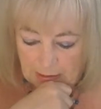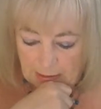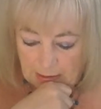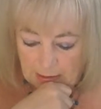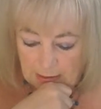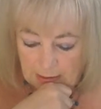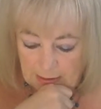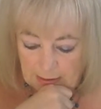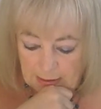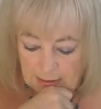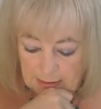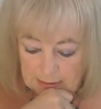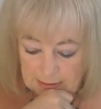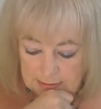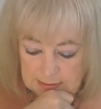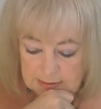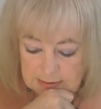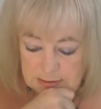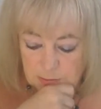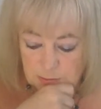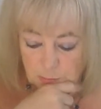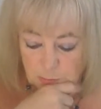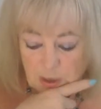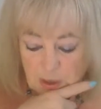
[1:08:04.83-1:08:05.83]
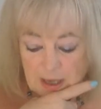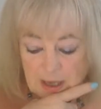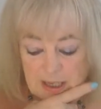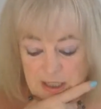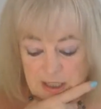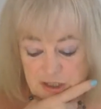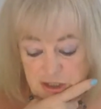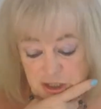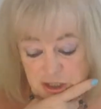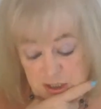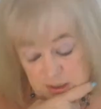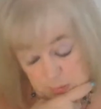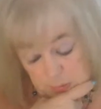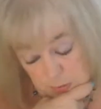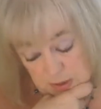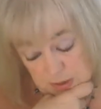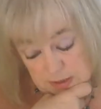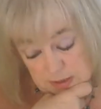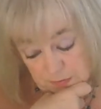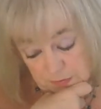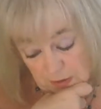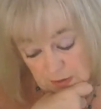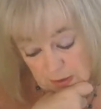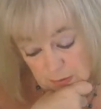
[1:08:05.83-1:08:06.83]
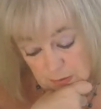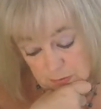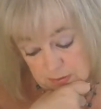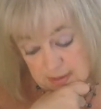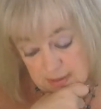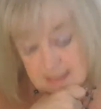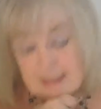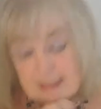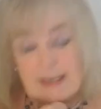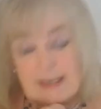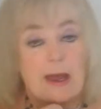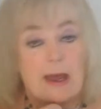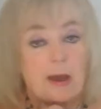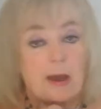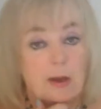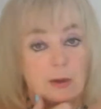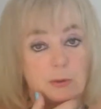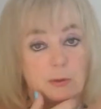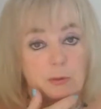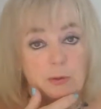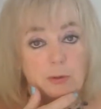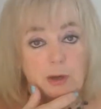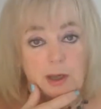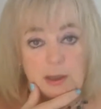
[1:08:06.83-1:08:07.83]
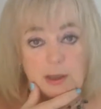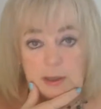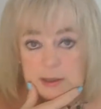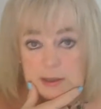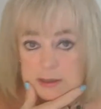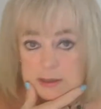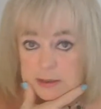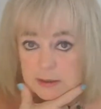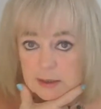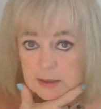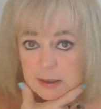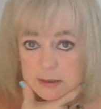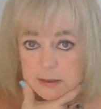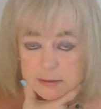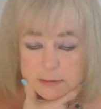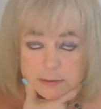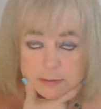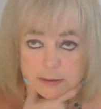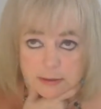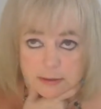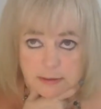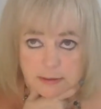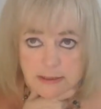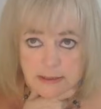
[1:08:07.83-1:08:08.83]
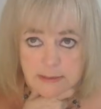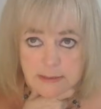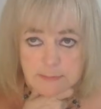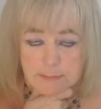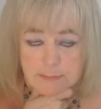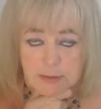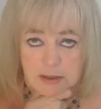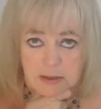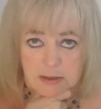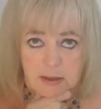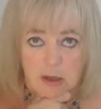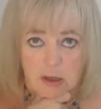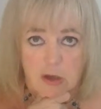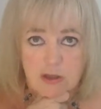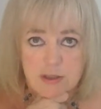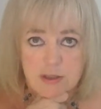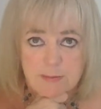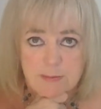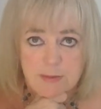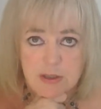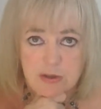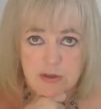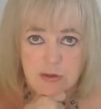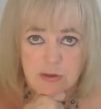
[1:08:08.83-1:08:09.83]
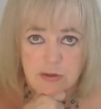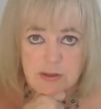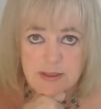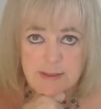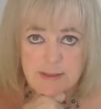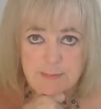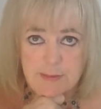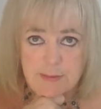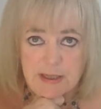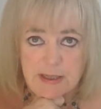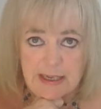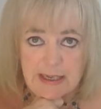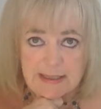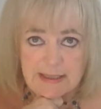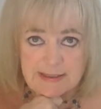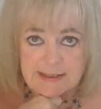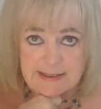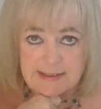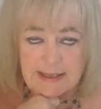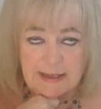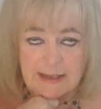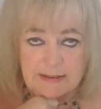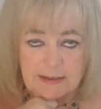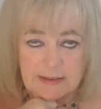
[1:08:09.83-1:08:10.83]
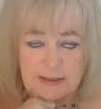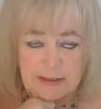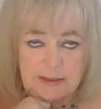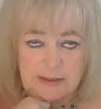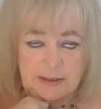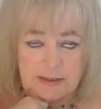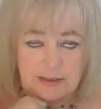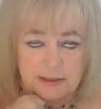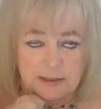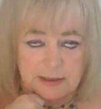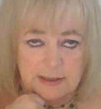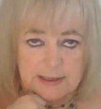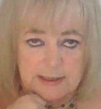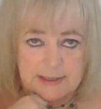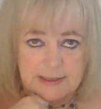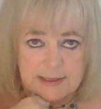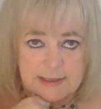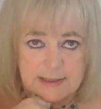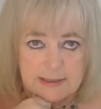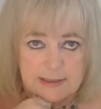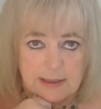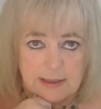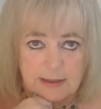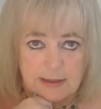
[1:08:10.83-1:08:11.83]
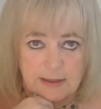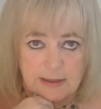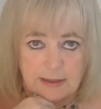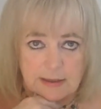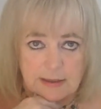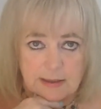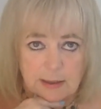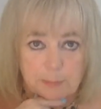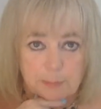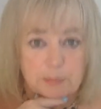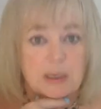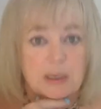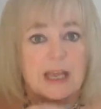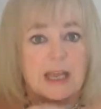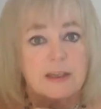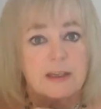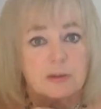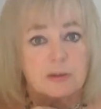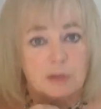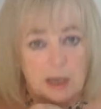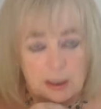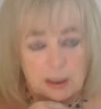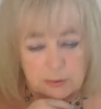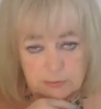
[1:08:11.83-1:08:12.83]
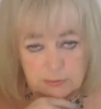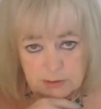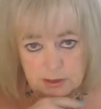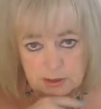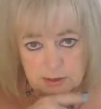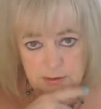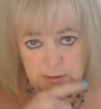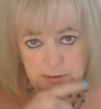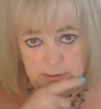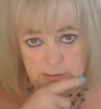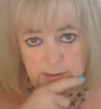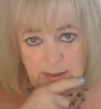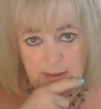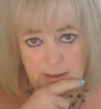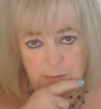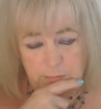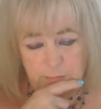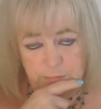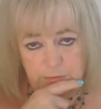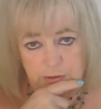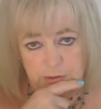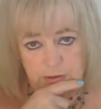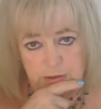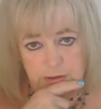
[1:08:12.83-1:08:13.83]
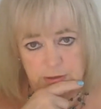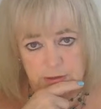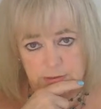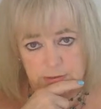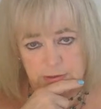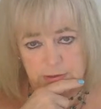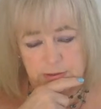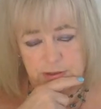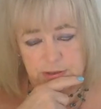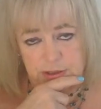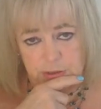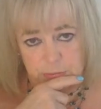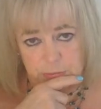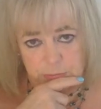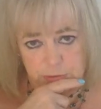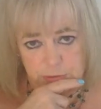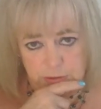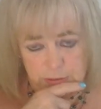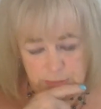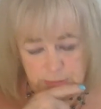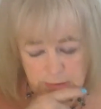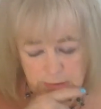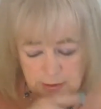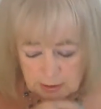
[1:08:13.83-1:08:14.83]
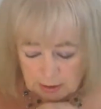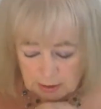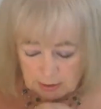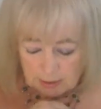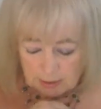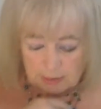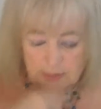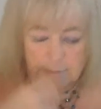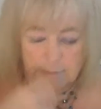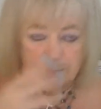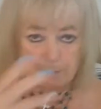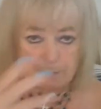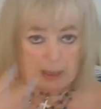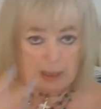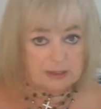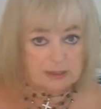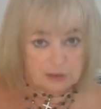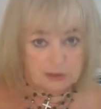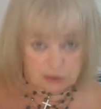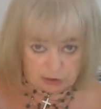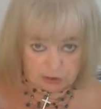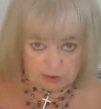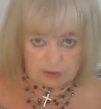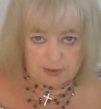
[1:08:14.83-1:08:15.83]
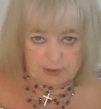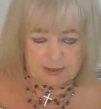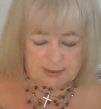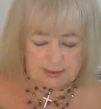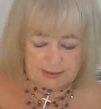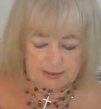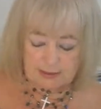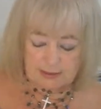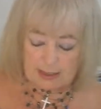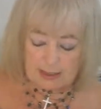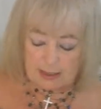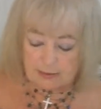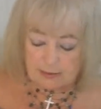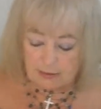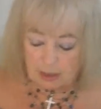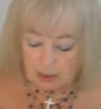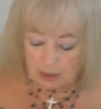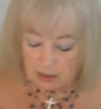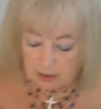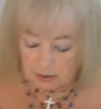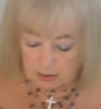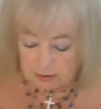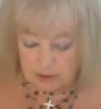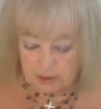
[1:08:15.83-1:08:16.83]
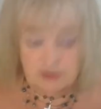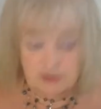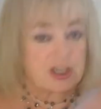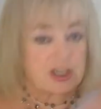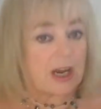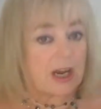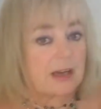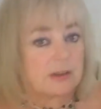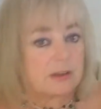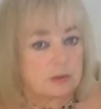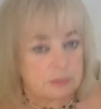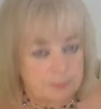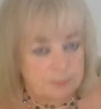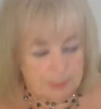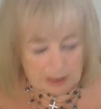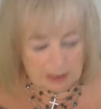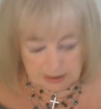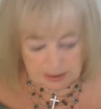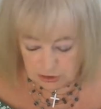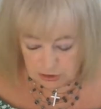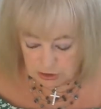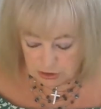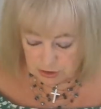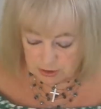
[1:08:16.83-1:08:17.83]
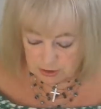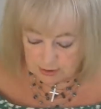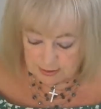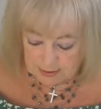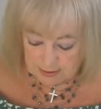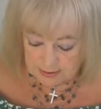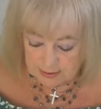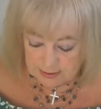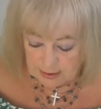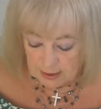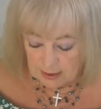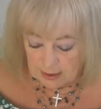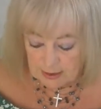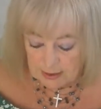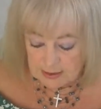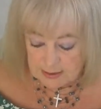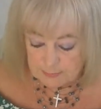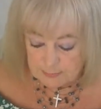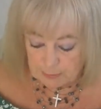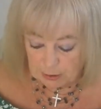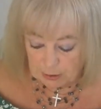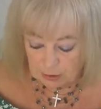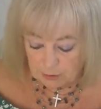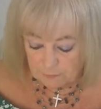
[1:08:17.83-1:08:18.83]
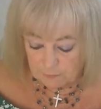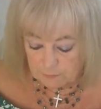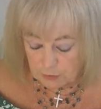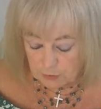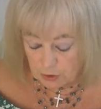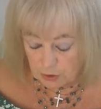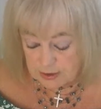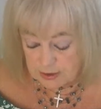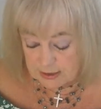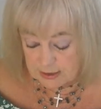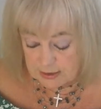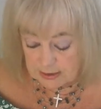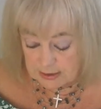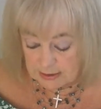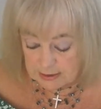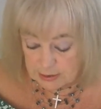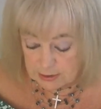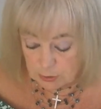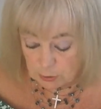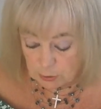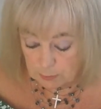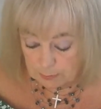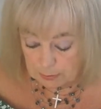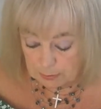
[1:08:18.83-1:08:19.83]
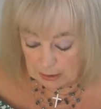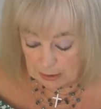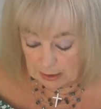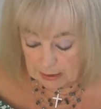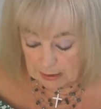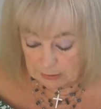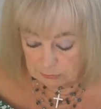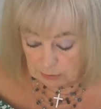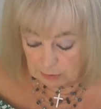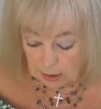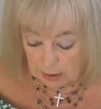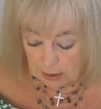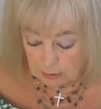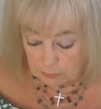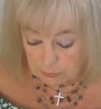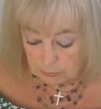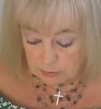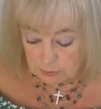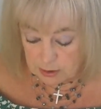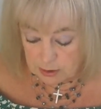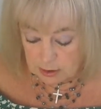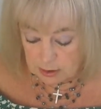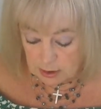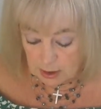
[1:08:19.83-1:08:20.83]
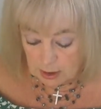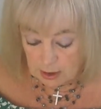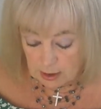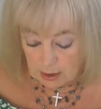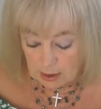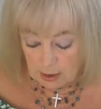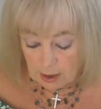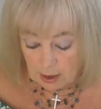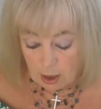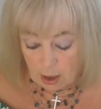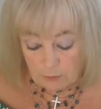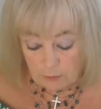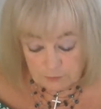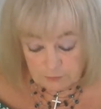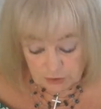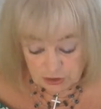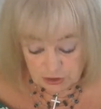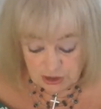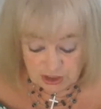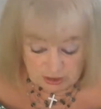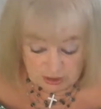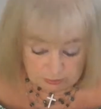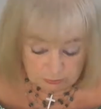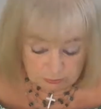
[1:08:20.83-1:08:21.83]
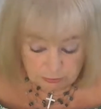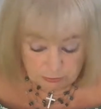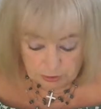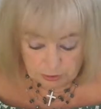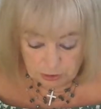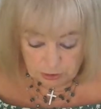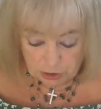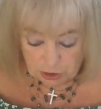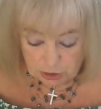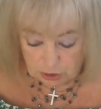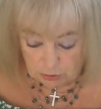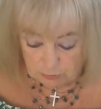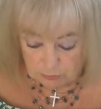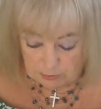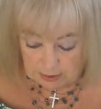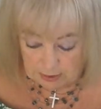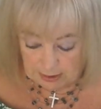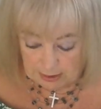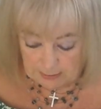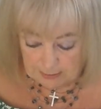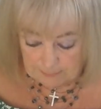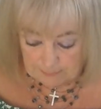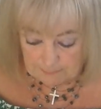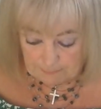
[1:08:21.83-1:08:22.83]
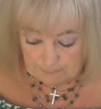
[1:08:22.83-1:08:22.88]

And where she was found is now, the hospital has been extended, and it's a playground now for the children, the patients in there, the child patients. It's been converted into a playground of a children's unit.